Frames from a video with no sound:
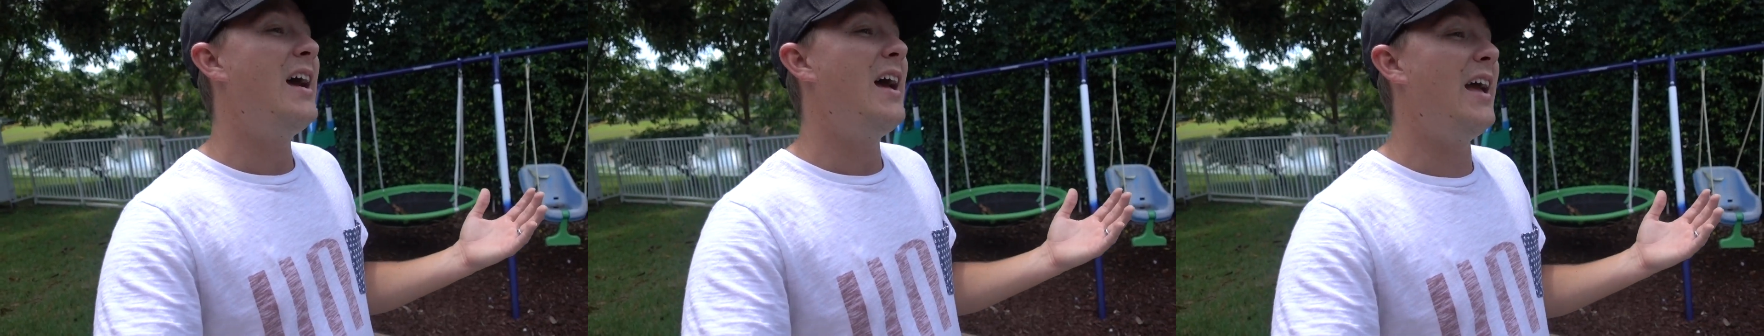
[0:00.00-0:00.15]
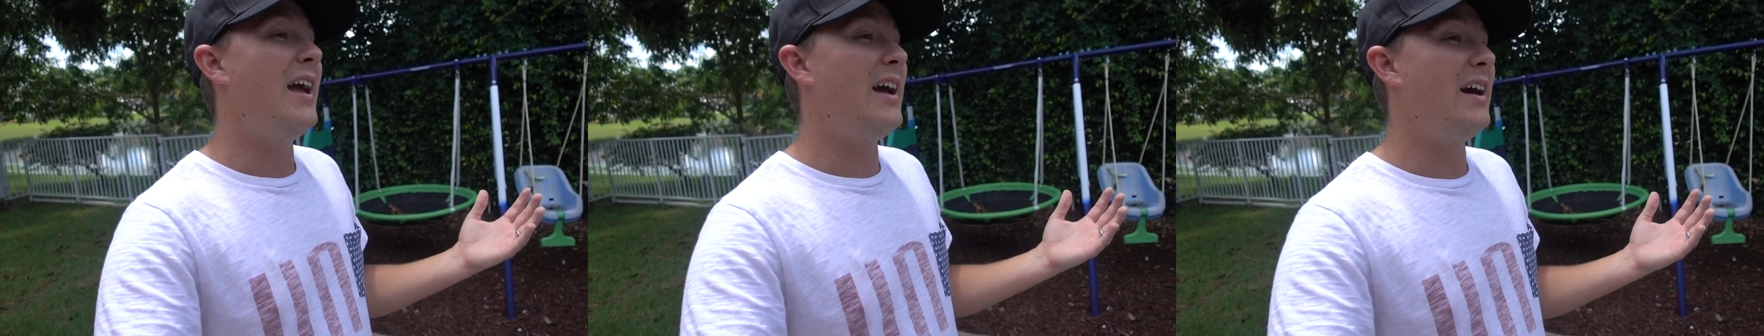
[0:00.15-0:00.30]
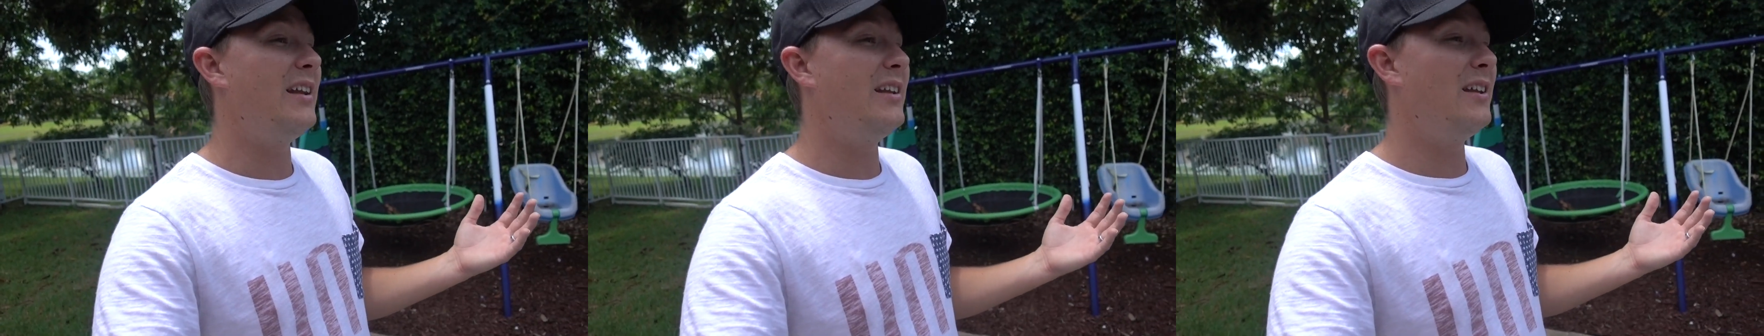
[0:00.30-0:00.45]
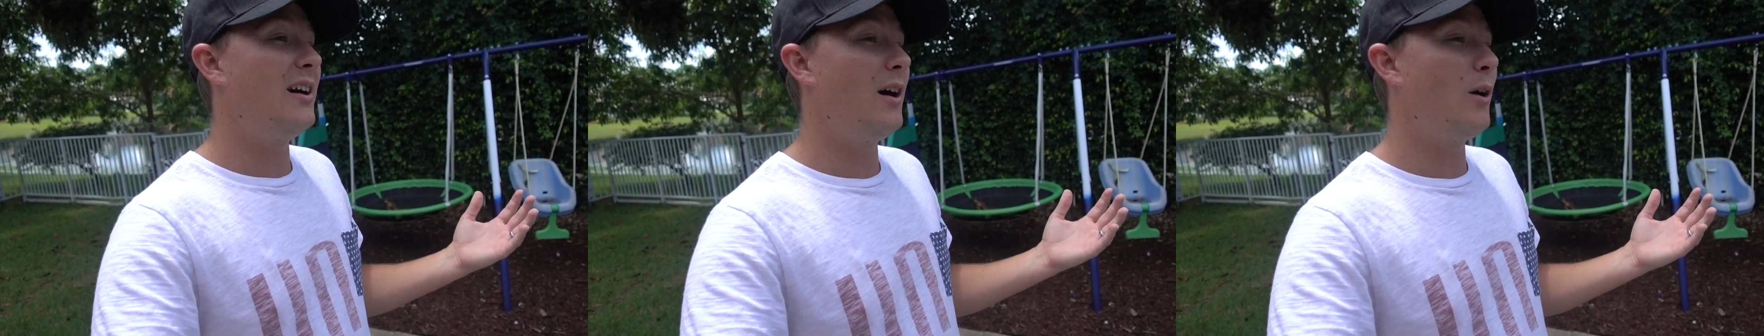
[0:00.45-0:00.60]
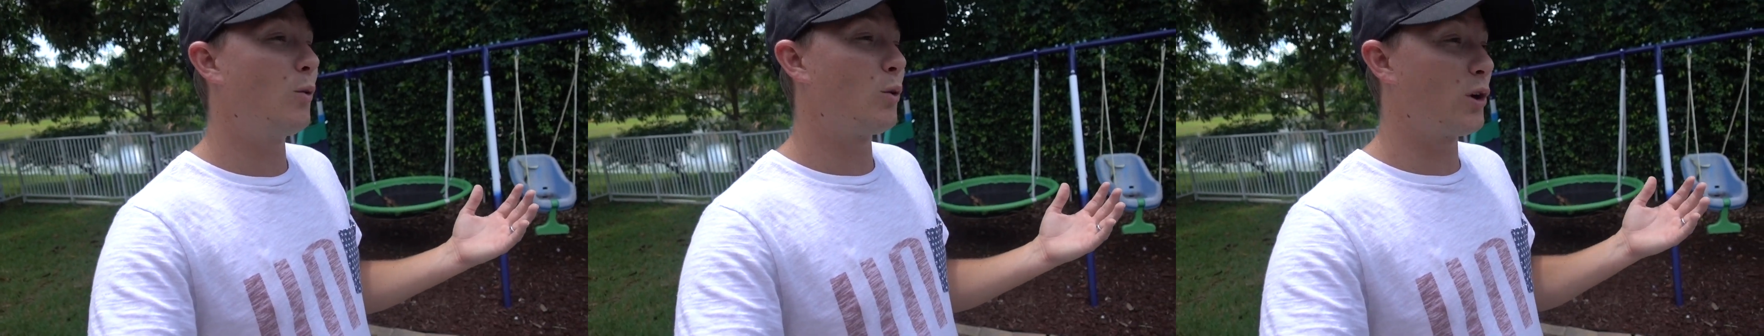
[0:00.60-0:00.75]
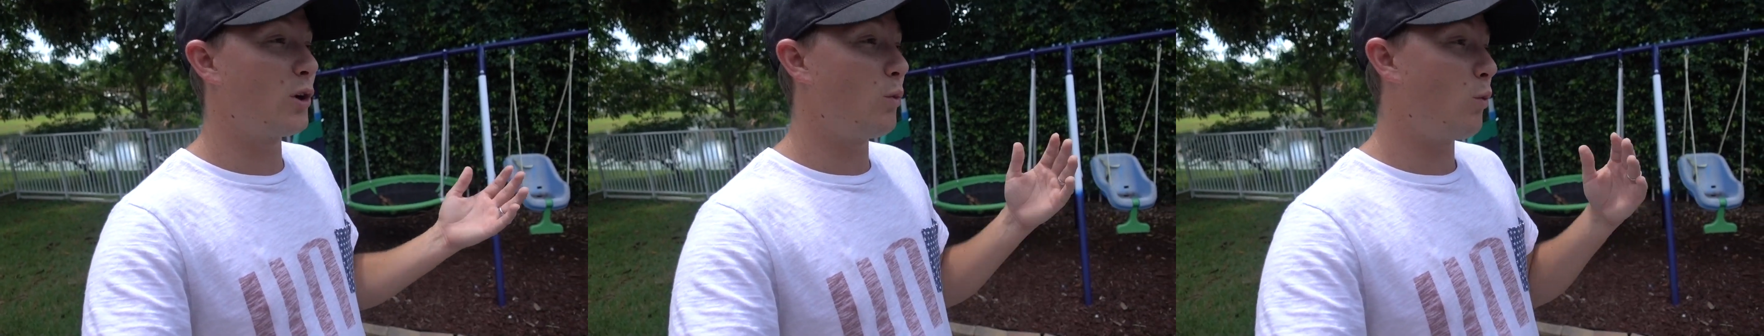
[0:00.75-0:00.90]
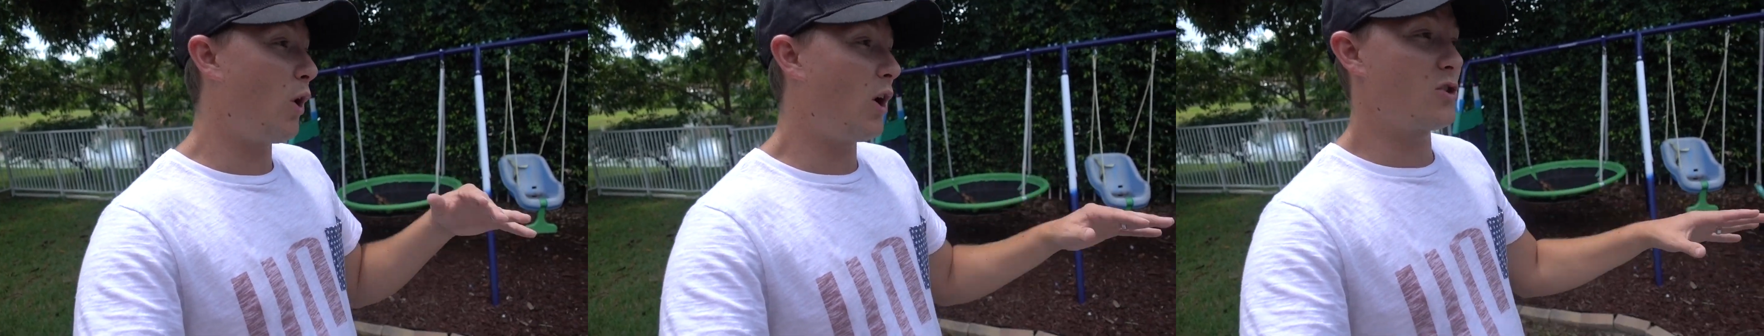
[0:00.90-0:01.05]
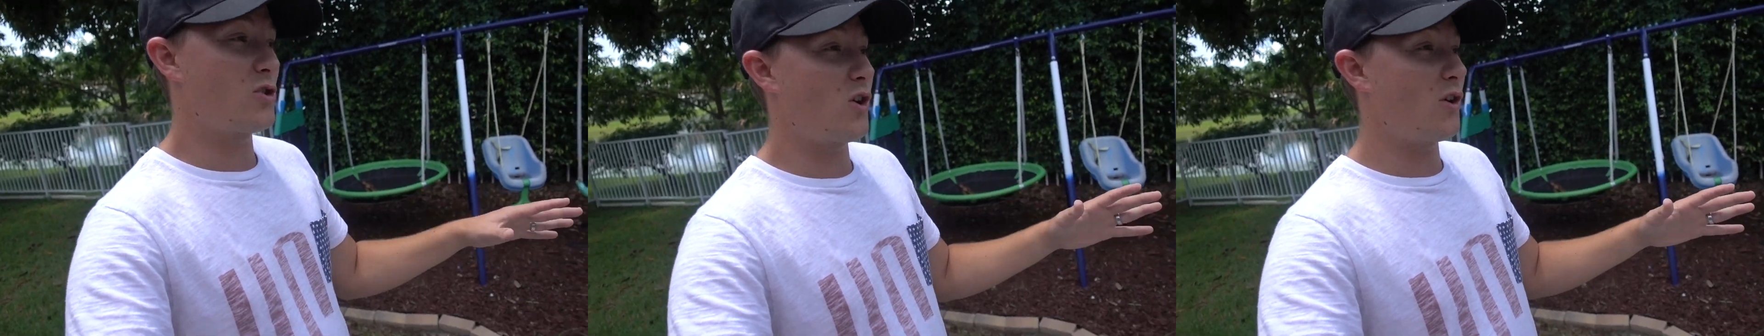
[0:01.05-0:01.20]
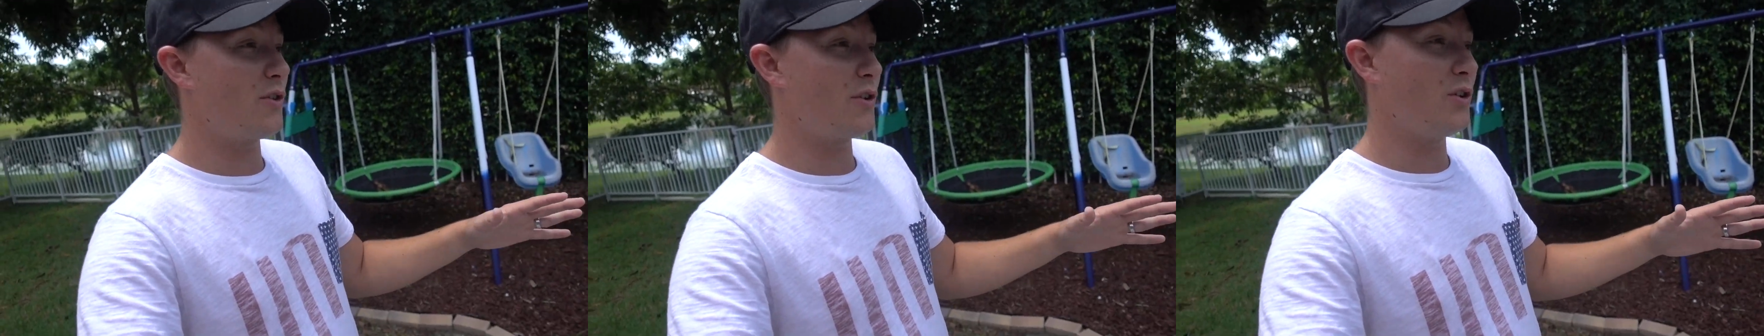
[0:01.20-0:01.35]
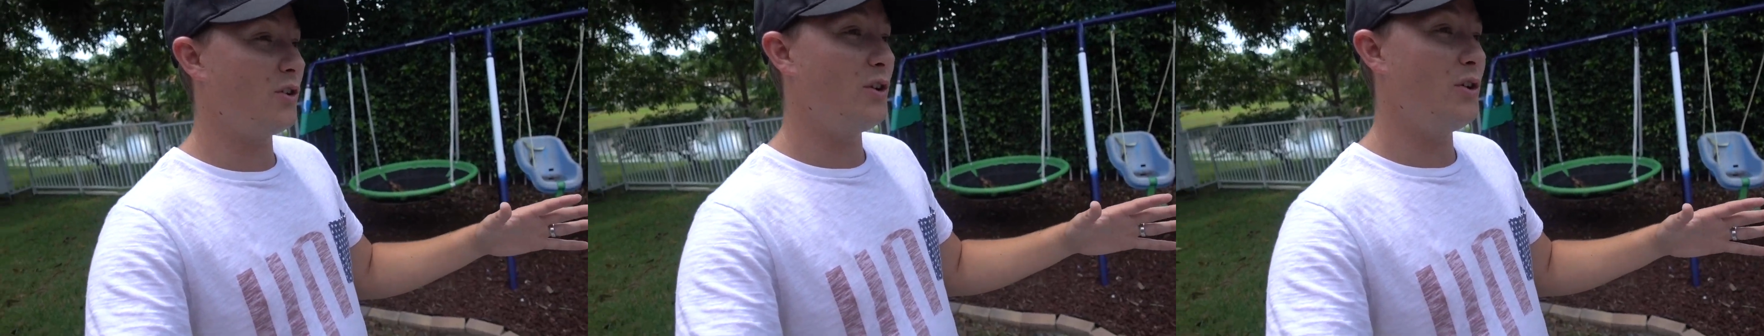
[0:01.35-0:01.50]
And uh, we're going to wash
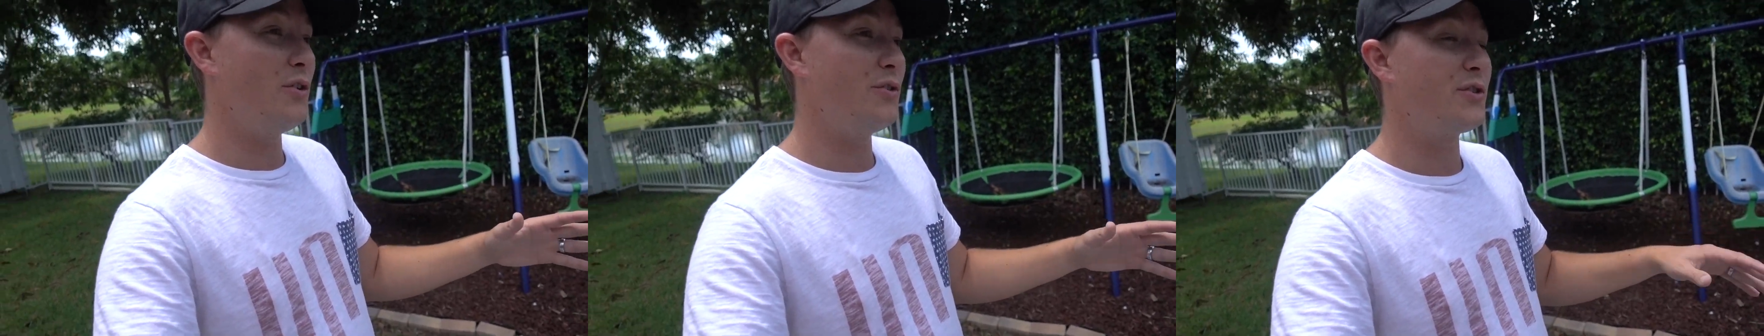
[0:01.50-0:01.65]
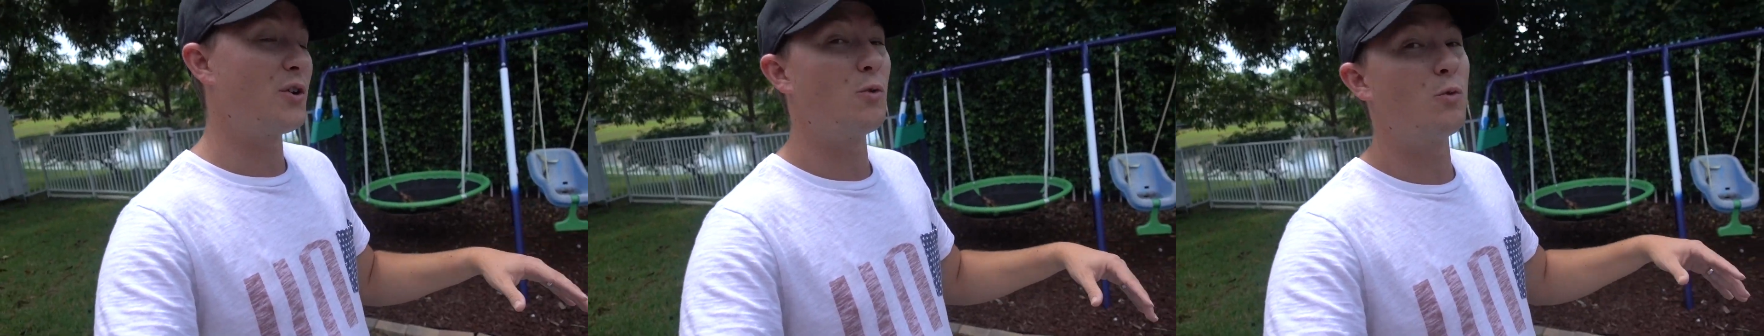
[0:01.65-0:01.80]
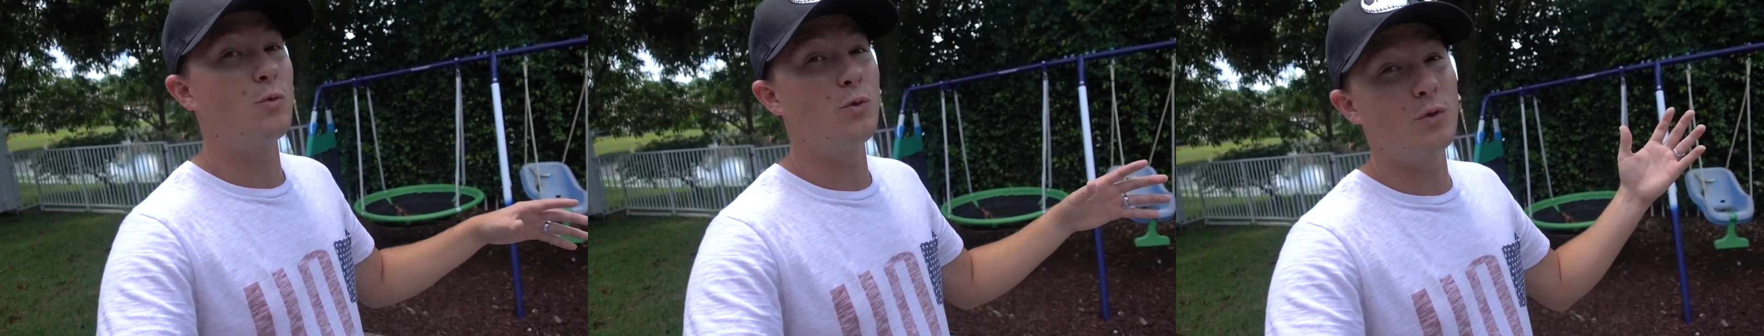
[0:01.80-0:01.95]
all the clothes,